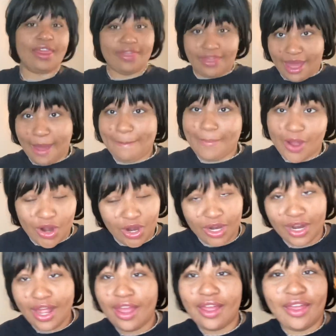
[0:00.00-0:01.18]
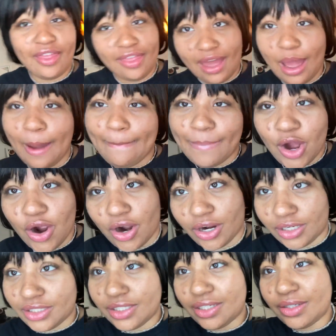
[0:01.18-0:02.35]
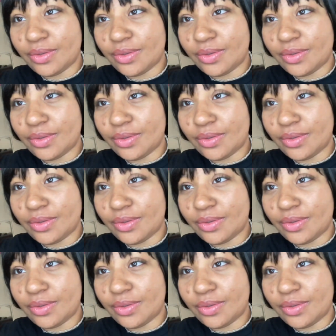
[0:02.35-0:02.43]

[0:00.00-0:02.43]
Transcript: That part. That part.